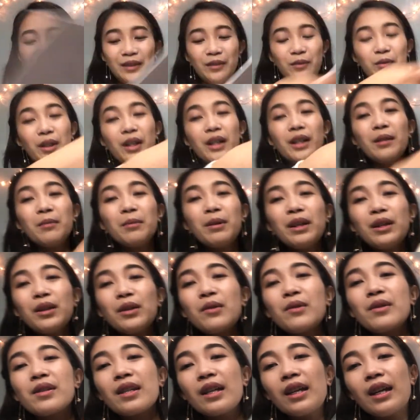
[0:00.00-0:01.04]
We're gonna be
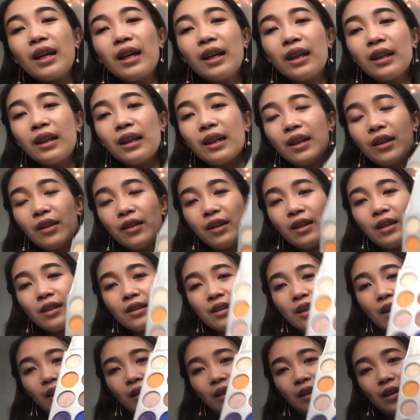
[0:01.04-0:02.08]
using these
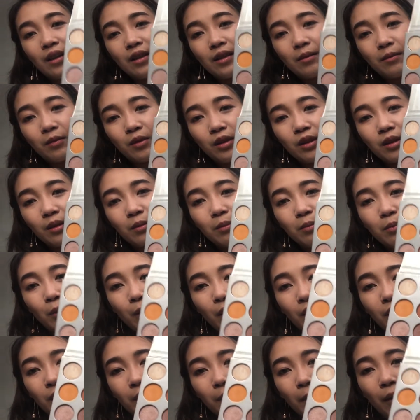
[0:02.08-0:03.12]
colors. I'm just gonna
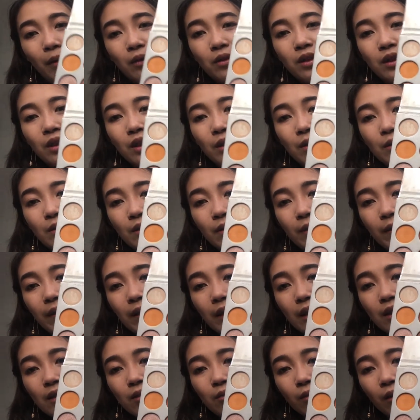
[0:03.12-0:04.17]
point them out to you. So
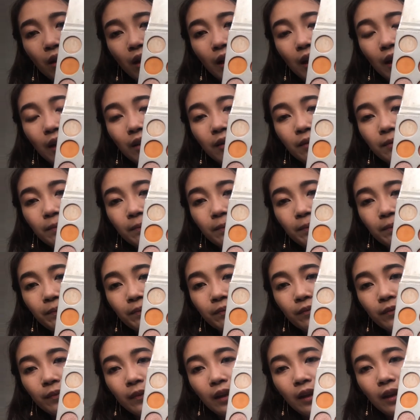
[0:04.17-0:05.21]
this one
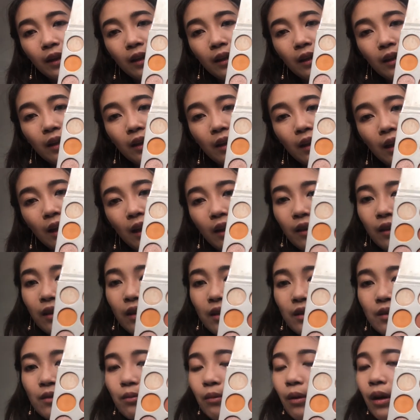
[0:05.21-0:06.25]
and
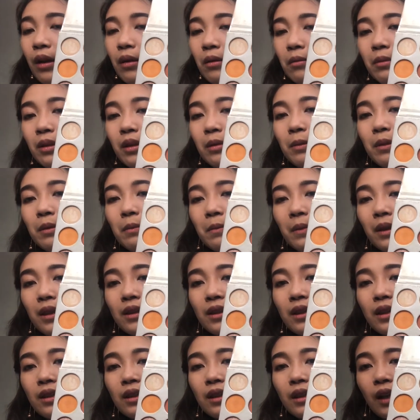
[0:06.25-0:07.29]
this one, I'm gonna be
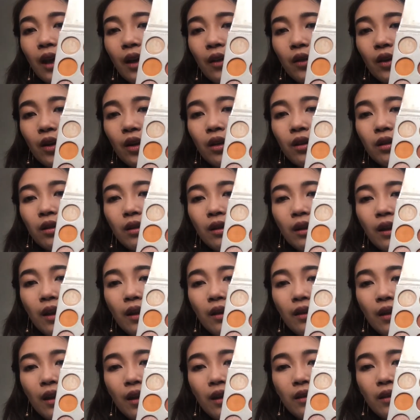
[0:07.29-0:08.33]
mixing together.
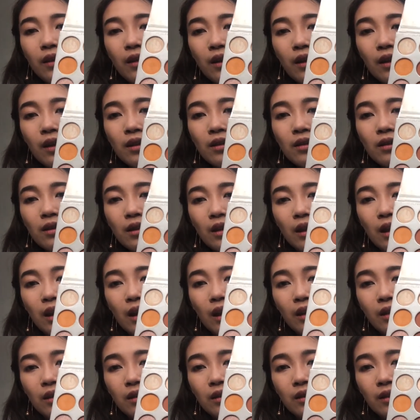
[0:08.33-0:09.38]
And then this
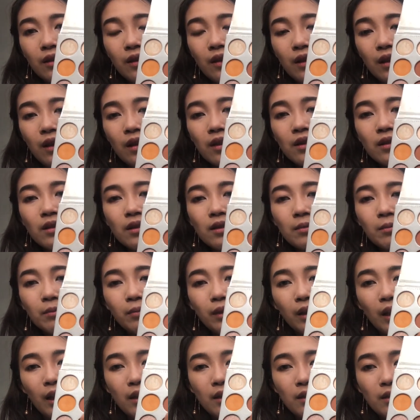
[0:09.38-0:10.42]
and this,
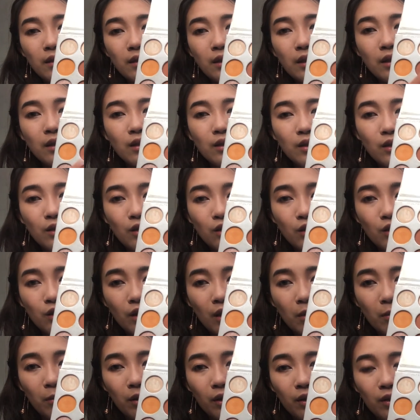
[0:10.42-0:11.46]
plus these
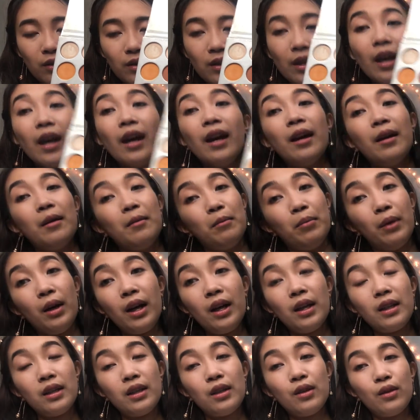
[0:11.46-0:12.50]
shimmers.
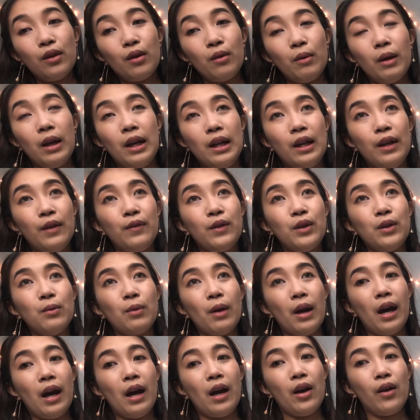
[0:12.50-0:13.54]
But you know what? If you
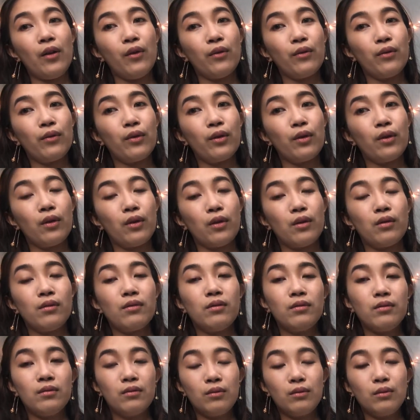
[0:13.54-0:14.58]
have
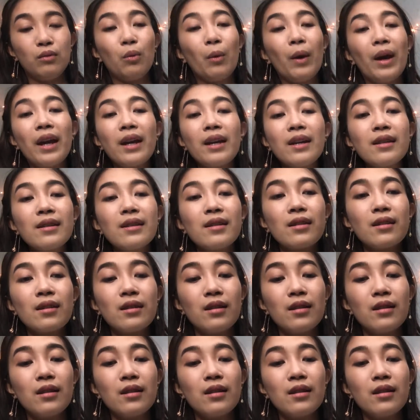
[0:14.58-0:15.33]
ways